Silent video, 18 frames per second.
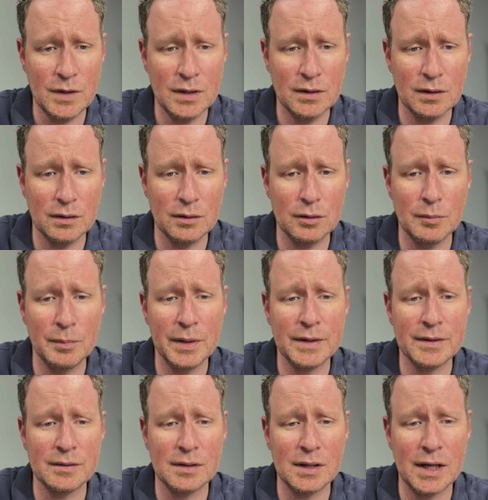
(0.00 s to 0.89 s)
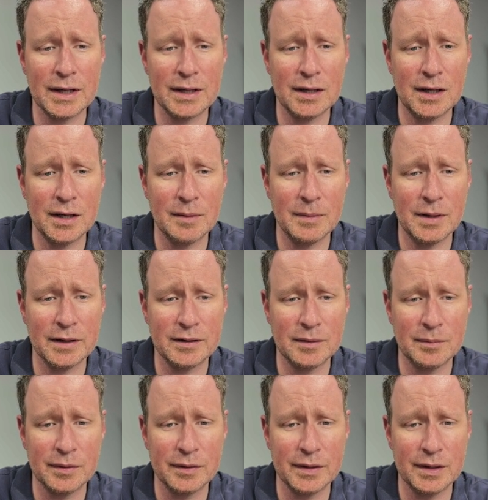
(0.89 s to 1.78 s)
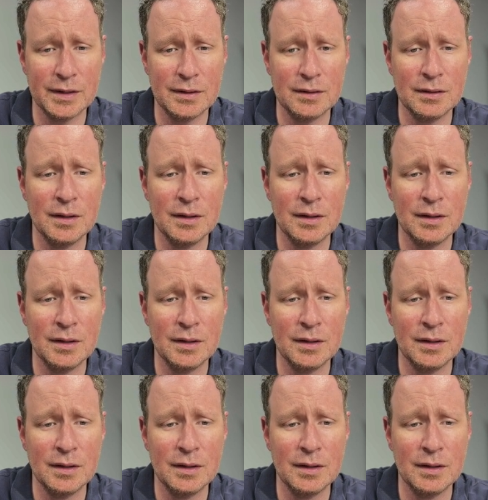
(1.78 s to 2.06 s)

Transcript: The little pencil icon in MoxiPresent